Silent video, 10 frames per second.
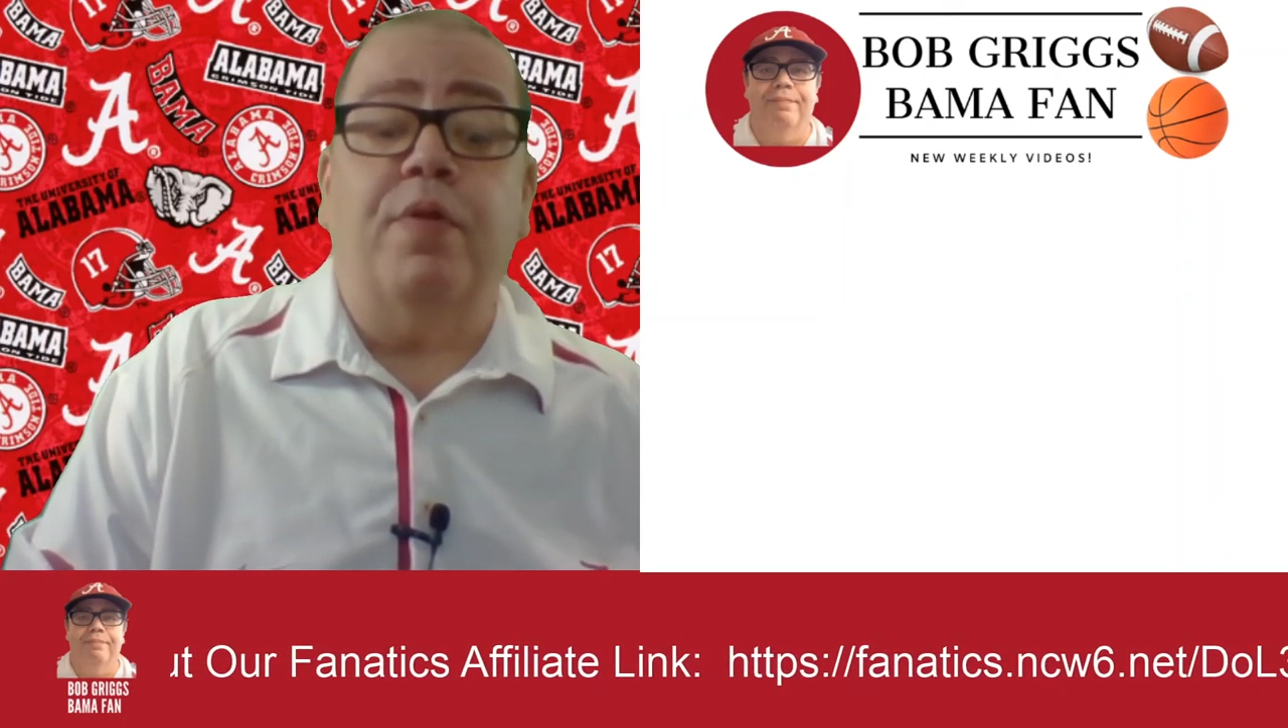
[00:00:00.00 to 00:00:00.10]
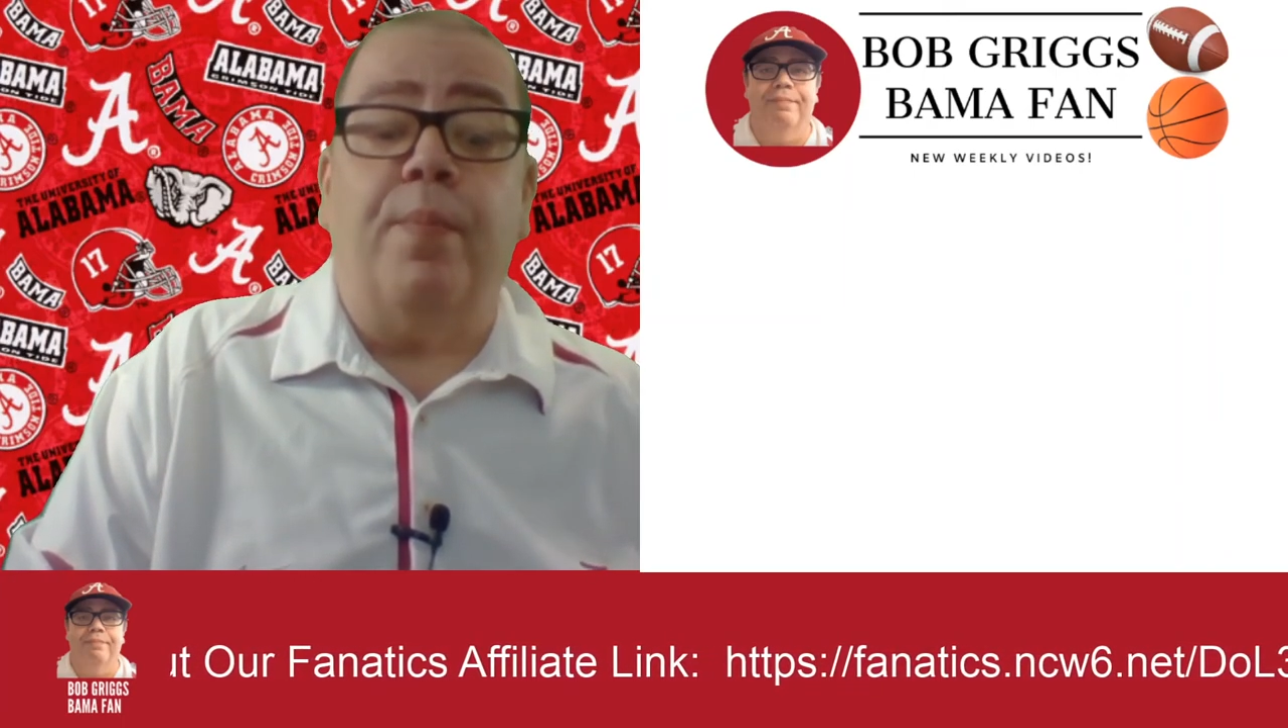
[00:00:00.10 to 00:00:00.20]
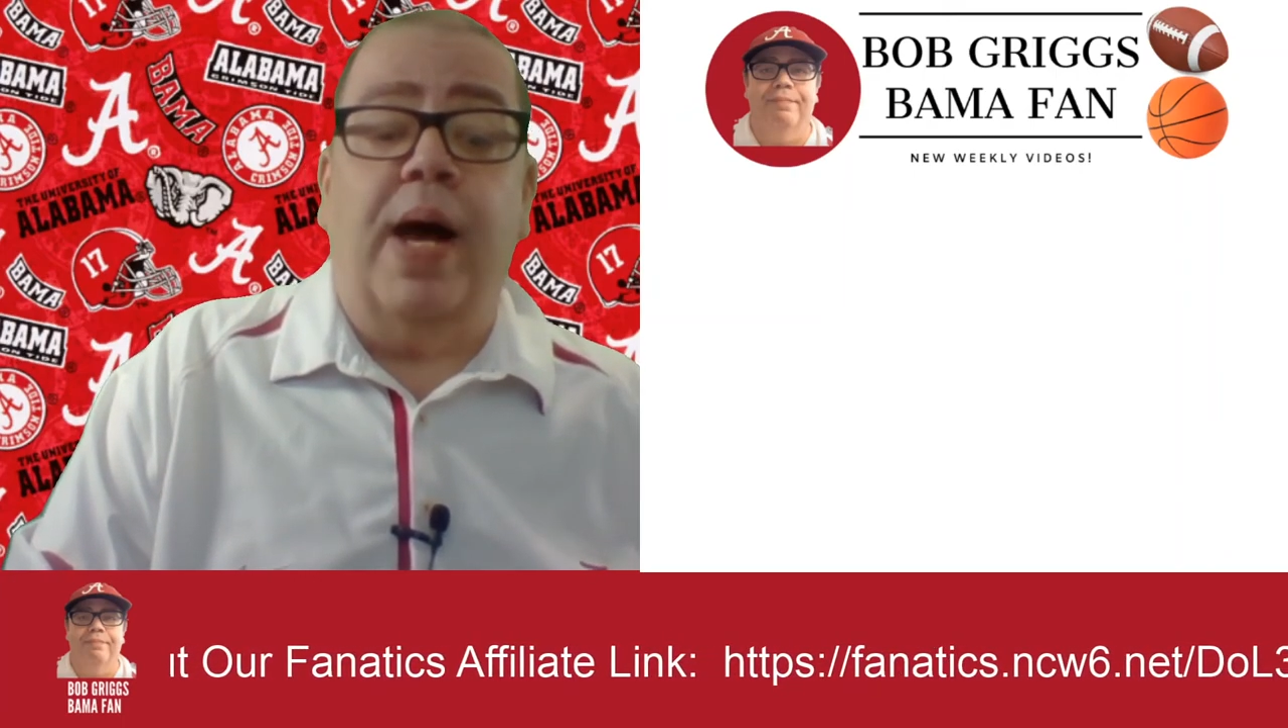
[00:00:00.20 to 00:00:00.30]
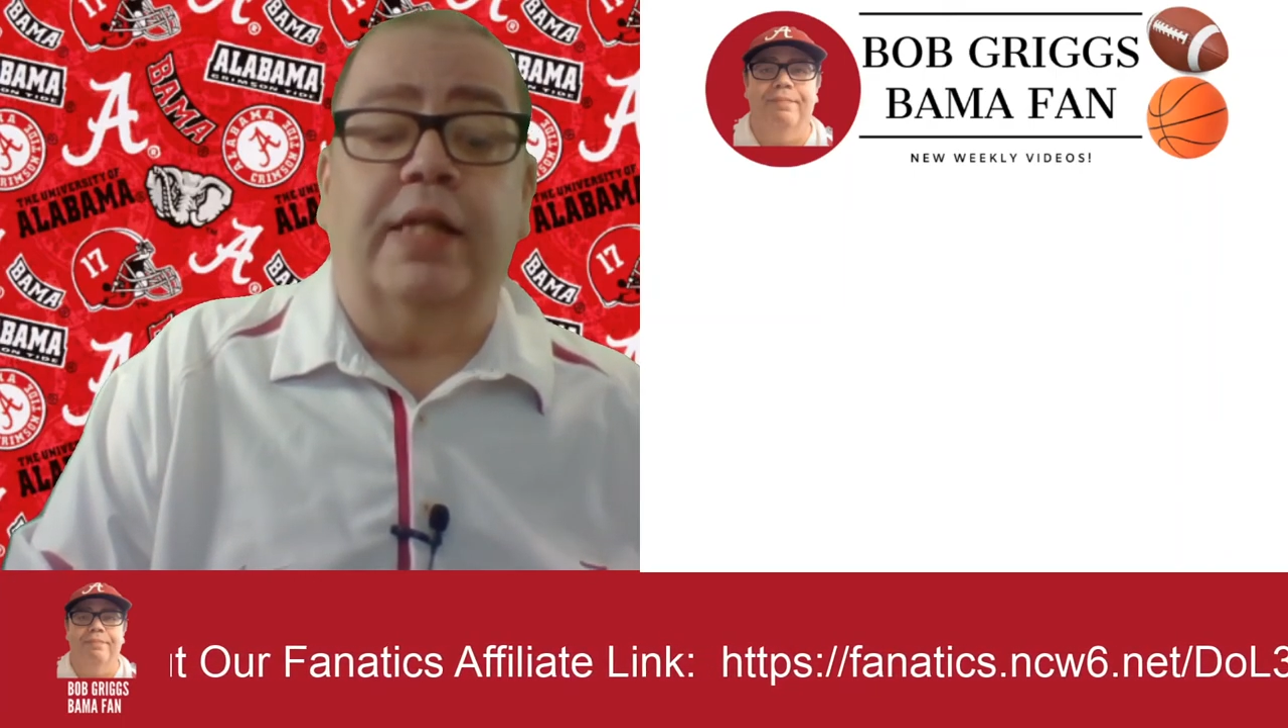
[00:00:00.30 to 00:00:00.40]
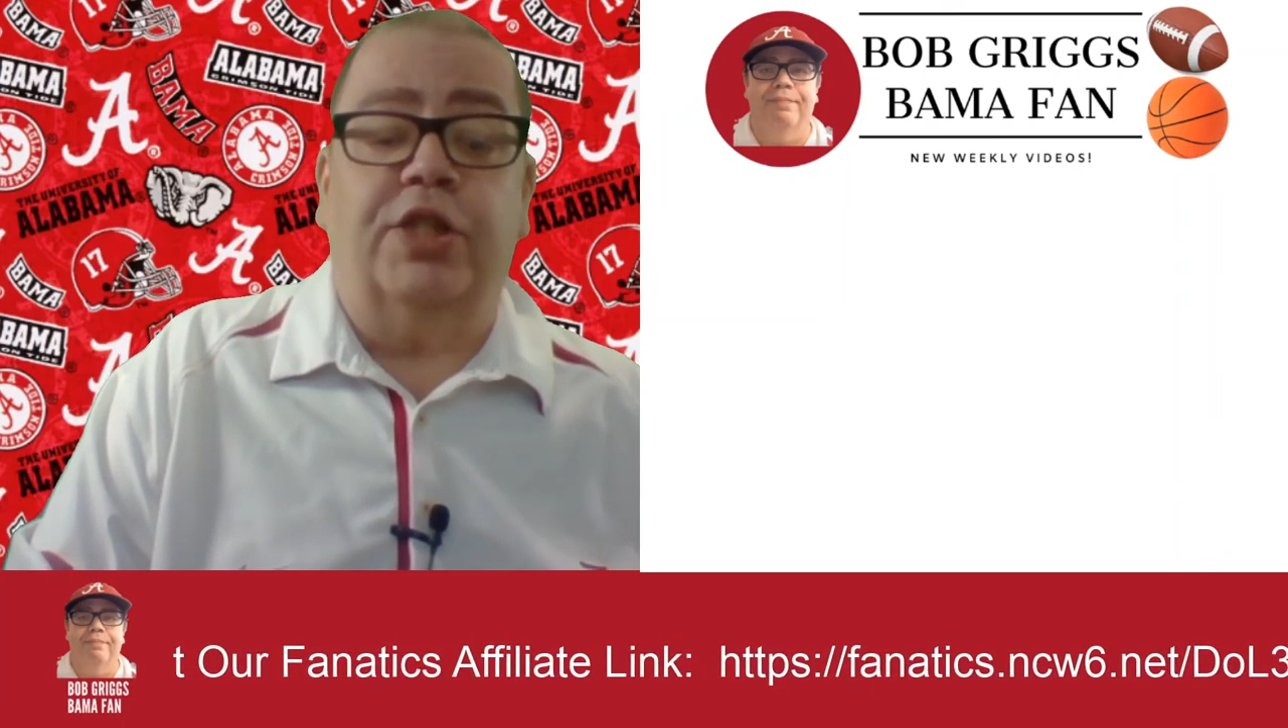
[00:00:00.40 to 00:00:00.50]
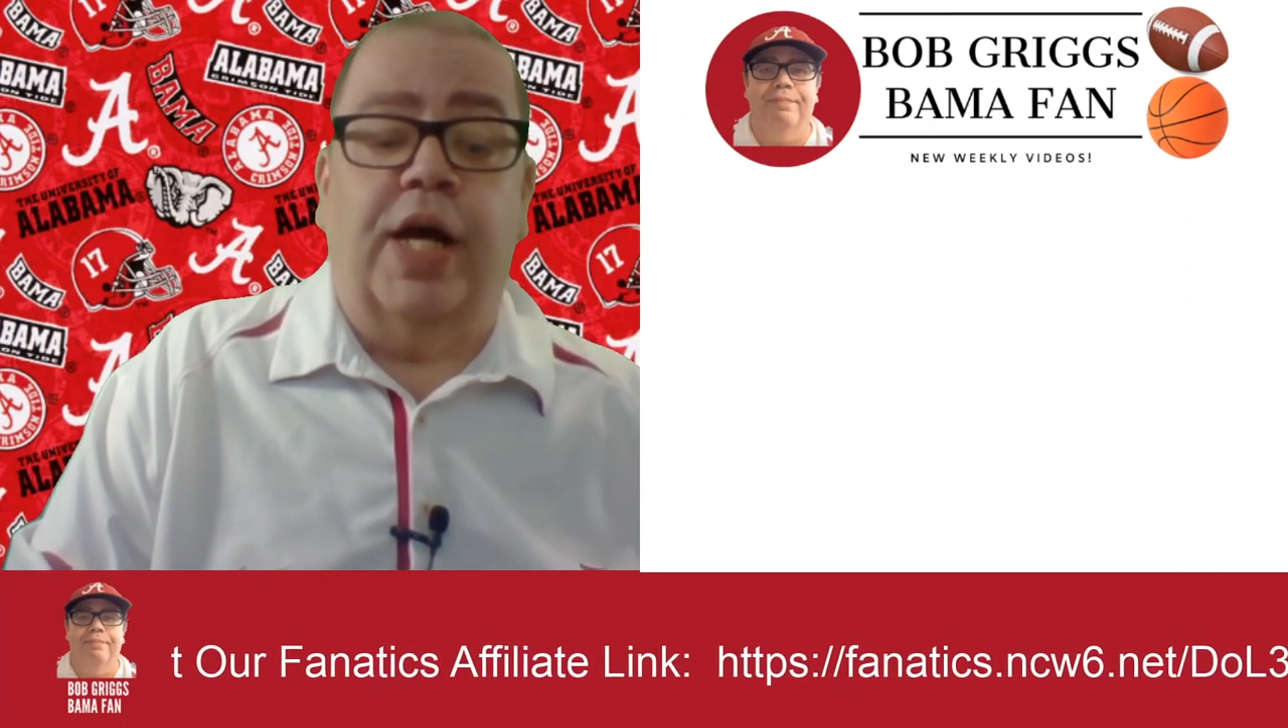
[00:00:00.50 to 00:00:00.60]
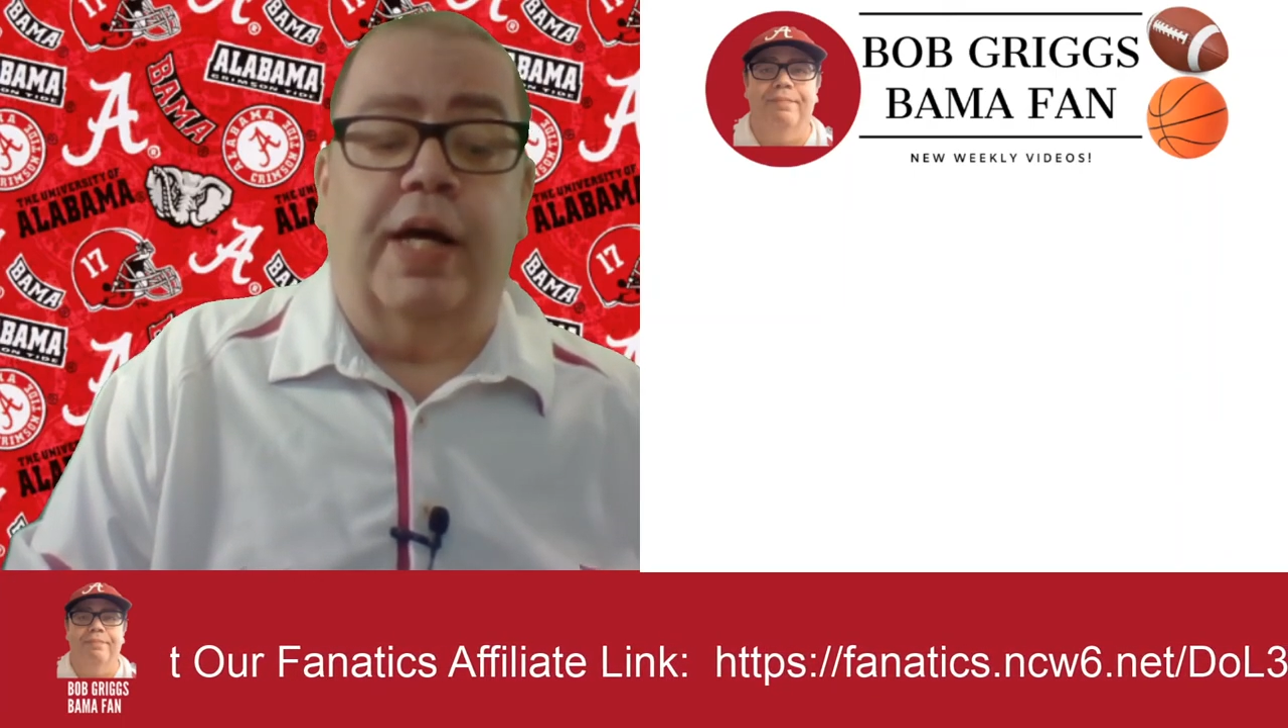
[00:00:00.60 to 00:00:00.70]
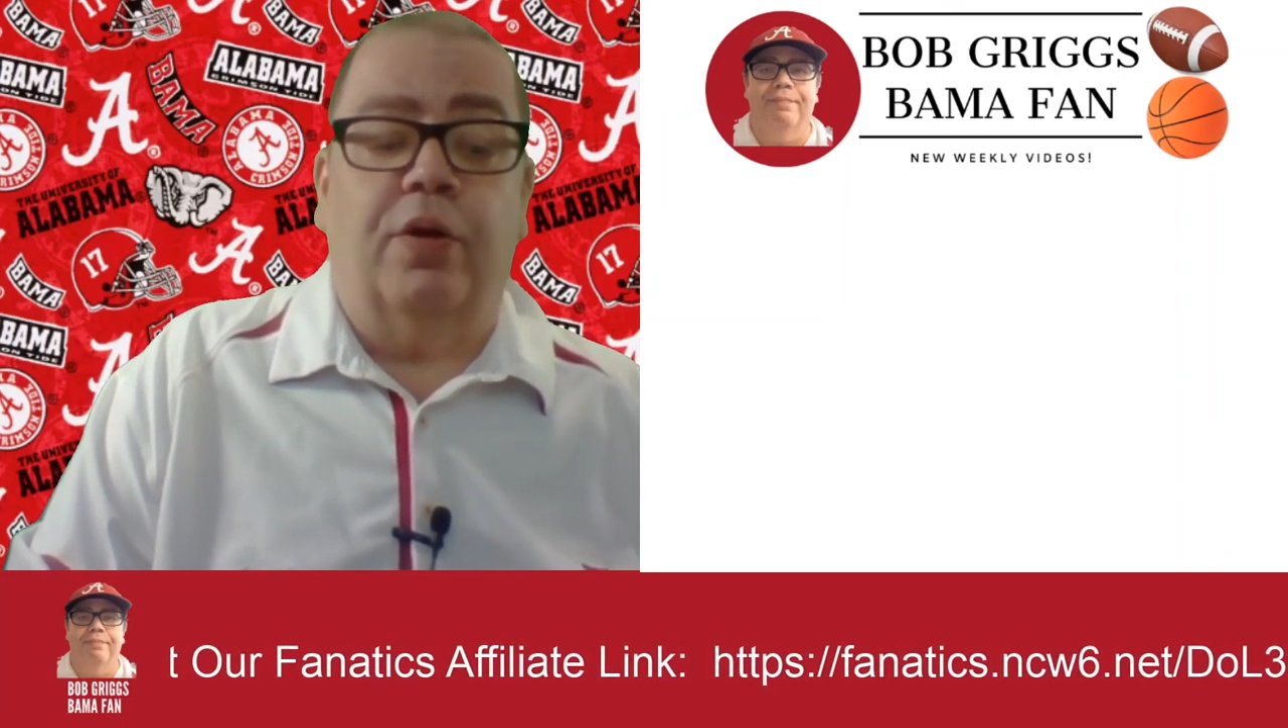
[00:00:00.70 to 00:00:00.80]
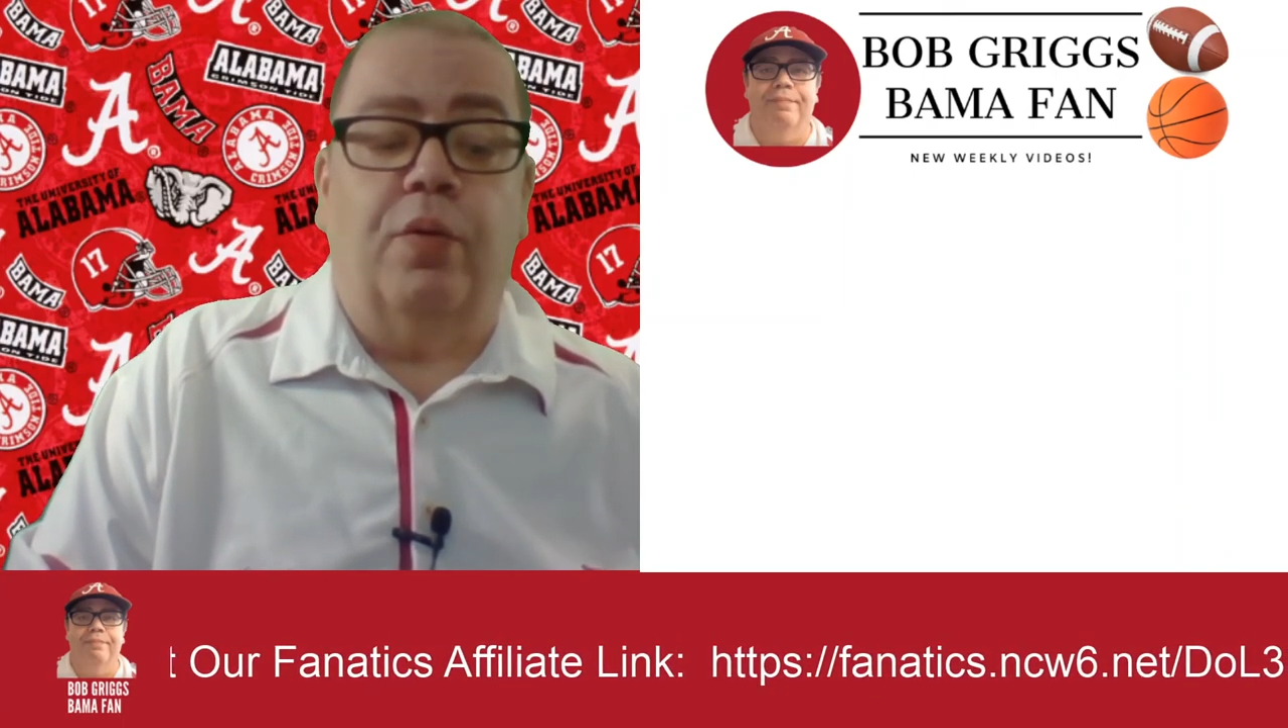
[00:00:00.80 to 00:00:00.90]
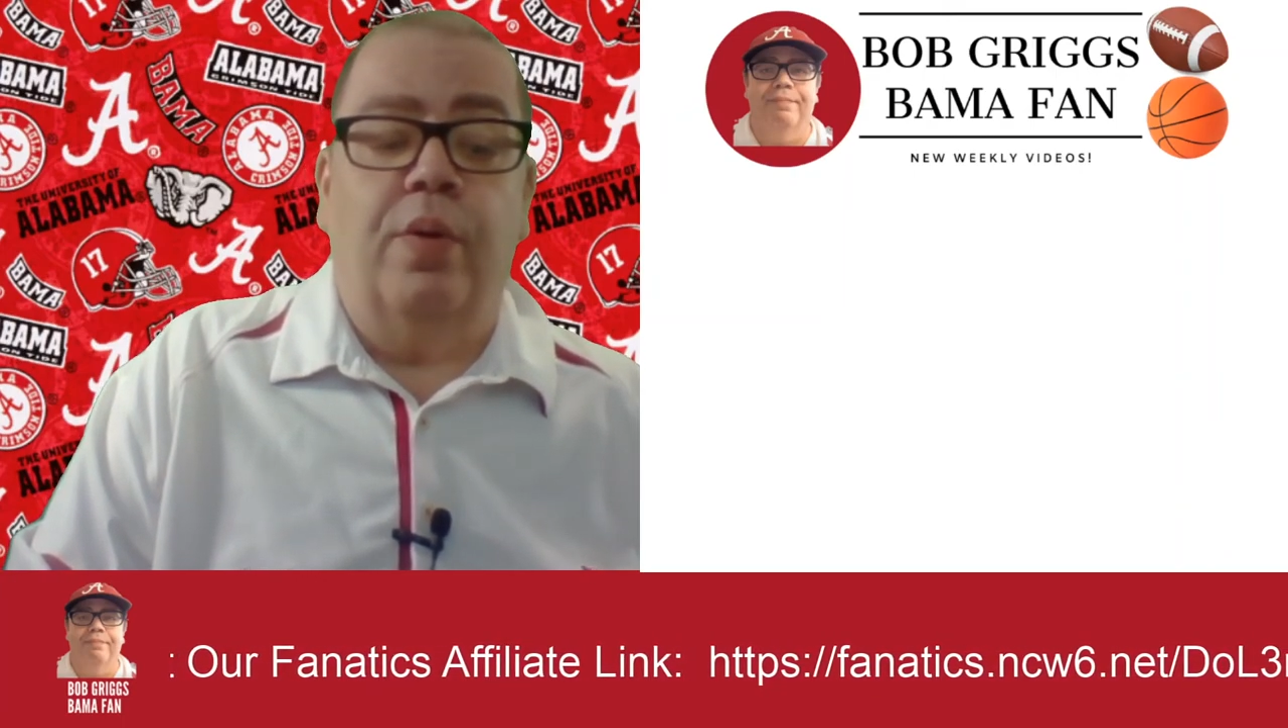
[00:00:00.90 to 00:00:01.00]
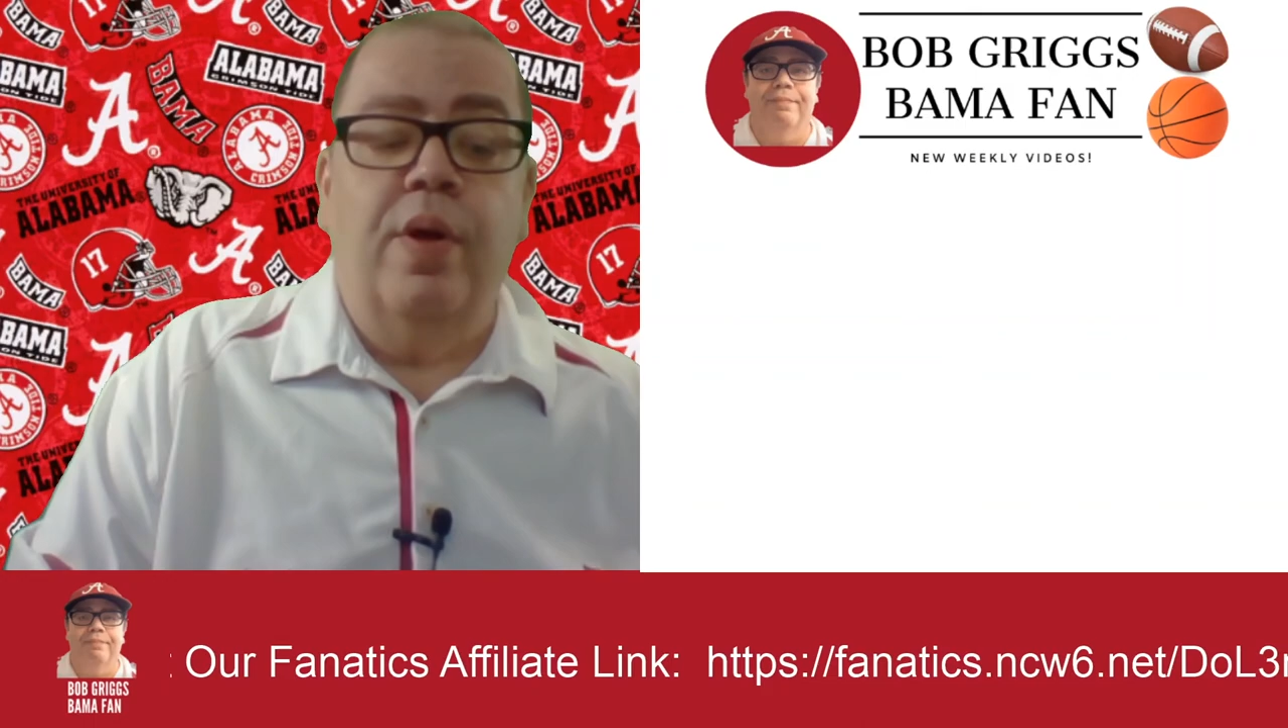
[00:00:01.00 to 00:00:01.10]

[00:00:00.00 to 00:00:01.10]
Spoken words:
to my channel.